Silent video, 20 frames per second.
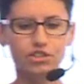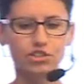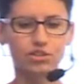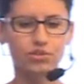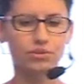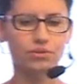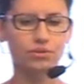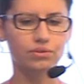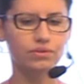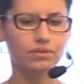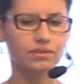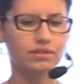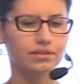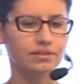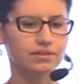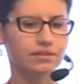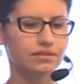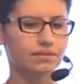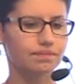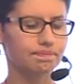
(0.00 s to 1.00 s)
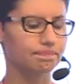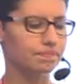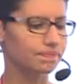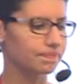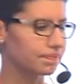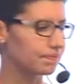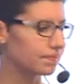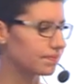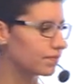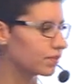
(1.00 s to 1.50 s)
that are displayed
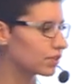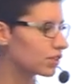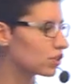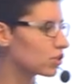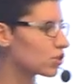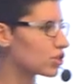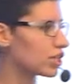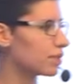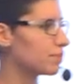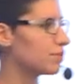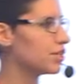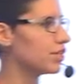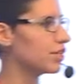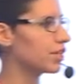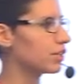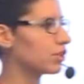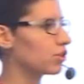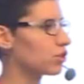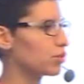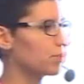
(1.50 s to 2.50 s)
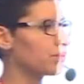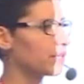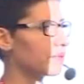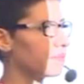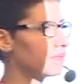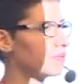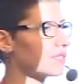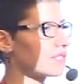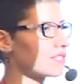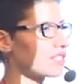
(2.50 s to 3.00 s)
in the system.
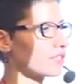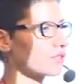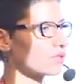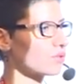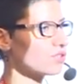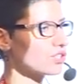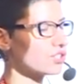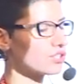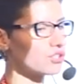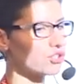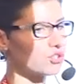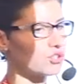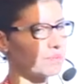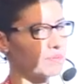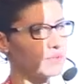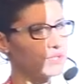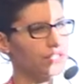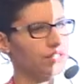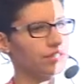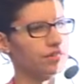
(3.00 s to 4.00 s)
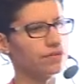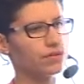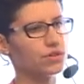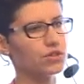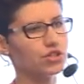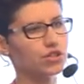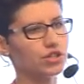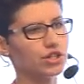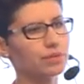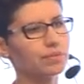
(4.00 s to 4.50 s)
So the post that was
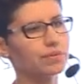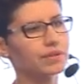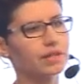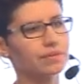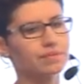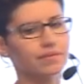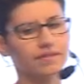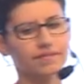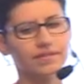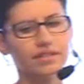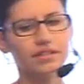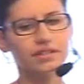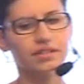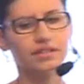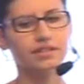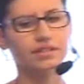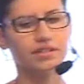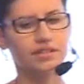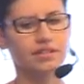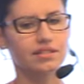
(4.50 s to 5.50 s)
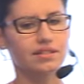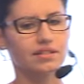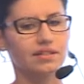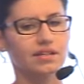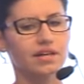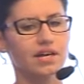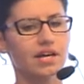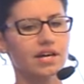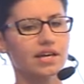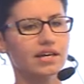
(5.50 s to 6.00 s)
loaded
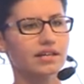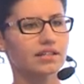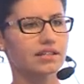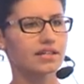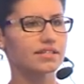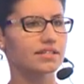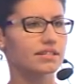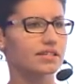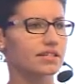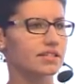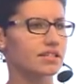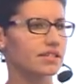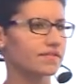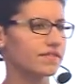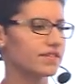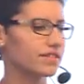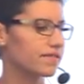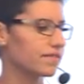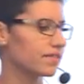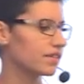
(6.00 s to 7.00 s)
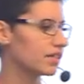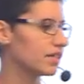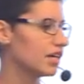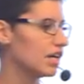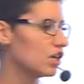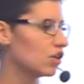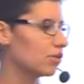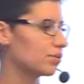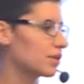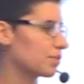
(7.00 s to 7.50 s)
hasn't been
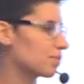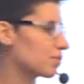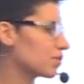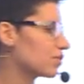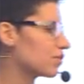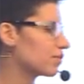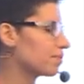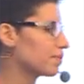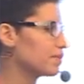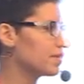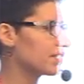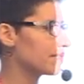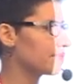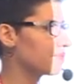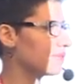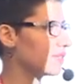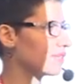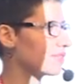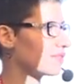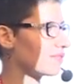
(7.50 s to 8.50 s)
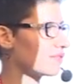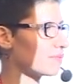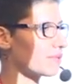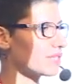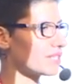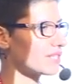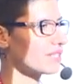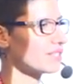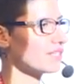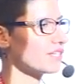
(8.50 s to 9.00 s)
updated by
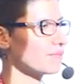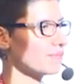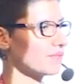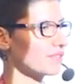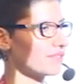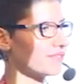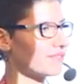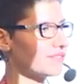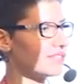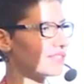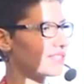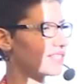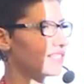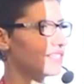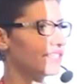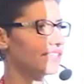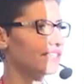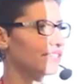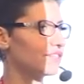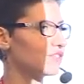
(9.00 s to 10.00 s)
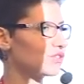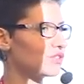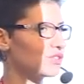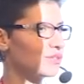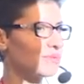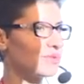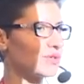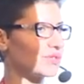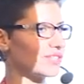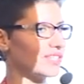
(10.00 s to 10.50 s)
Elasticsearch. So my
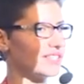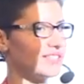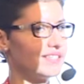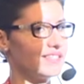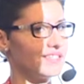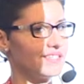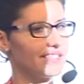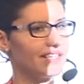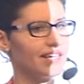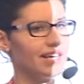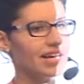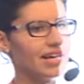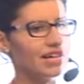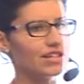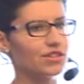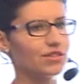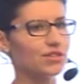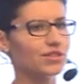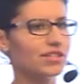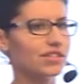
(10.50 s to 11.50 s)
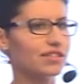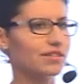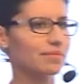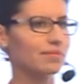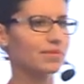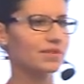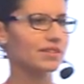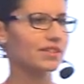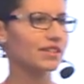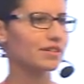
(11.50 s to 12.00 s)
post wasn't in the index,
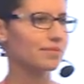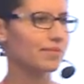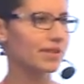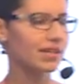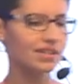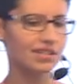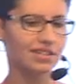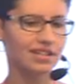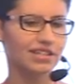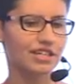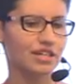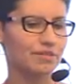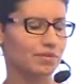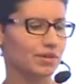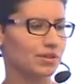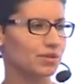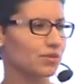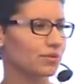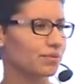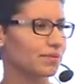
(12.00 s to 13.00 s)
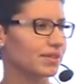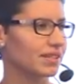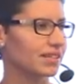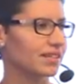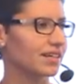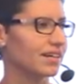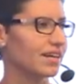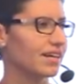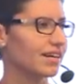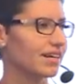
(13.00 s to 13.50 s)
therefore it could not be found.